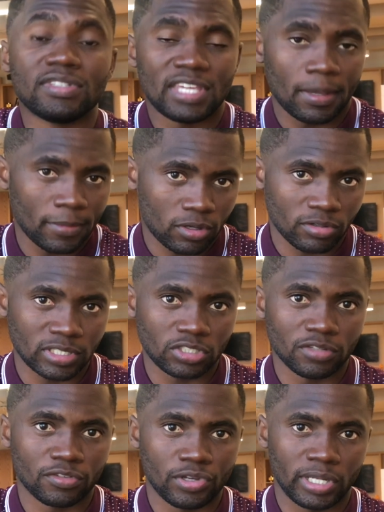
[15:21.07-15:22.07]
chemicals that
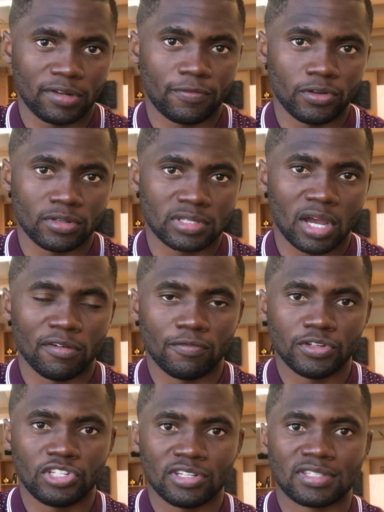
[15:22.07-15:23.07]
you've created for yourself,
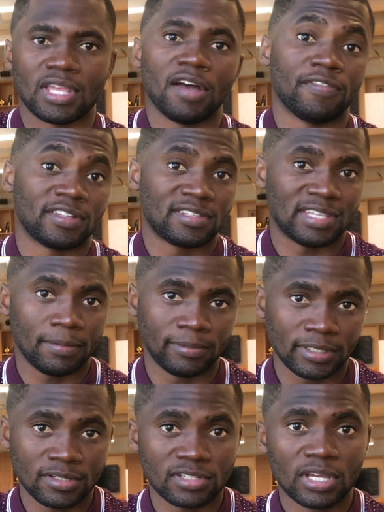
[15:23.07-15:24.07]
which is
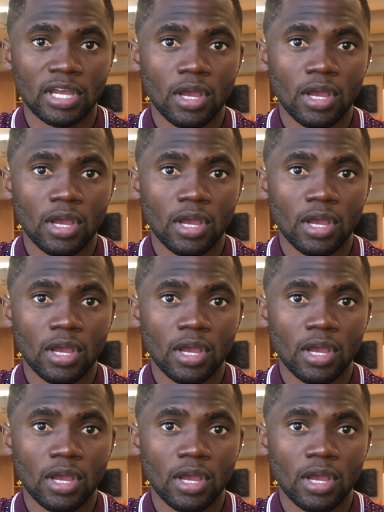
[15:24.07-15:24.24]
self-acceptance,